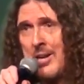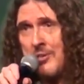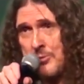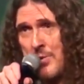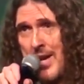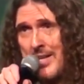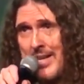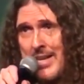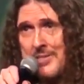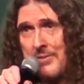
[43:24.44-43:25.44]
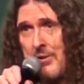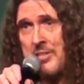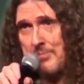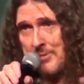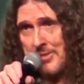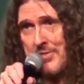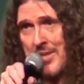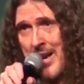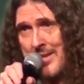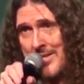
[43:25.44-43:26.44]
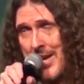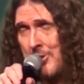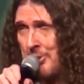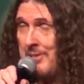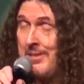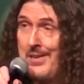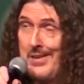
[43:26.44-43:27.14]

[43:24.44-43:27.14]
K and Australia, it has a very specific connotation